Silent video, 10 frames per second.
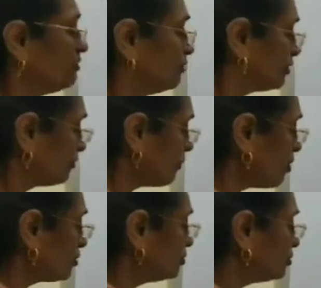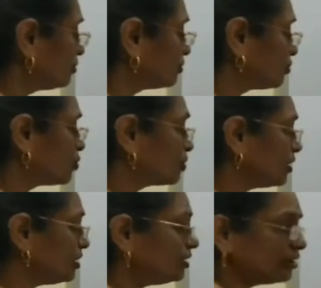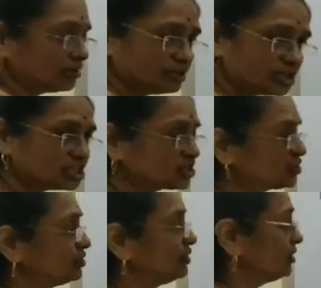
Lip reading: but for the total disk,